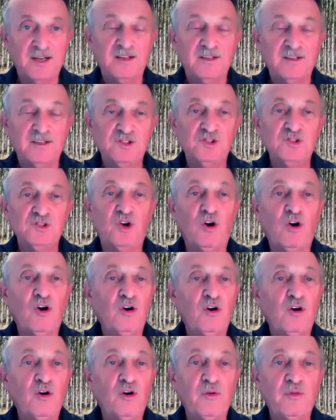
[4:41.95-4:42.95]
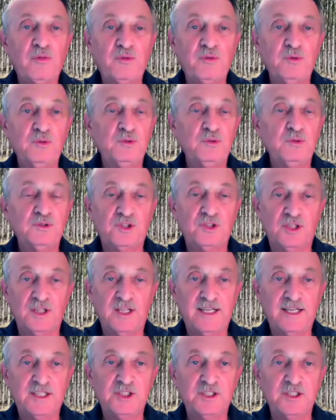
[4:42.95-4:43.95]
This is all through
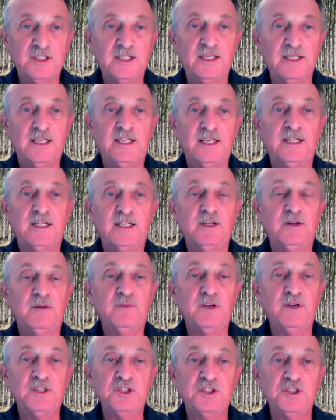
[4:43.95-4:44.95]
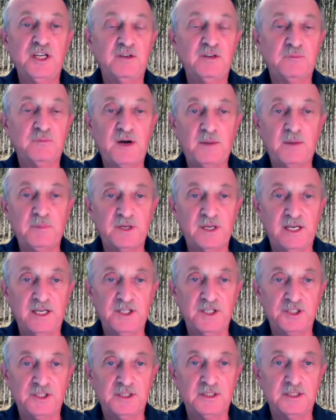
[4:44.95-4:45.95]
selection and vegetative
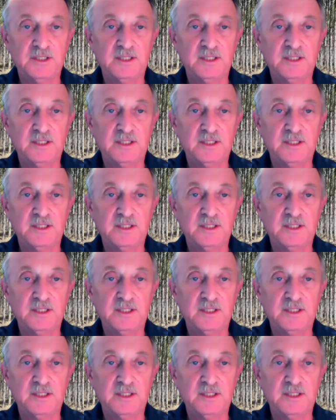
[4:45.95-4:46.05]
propagation.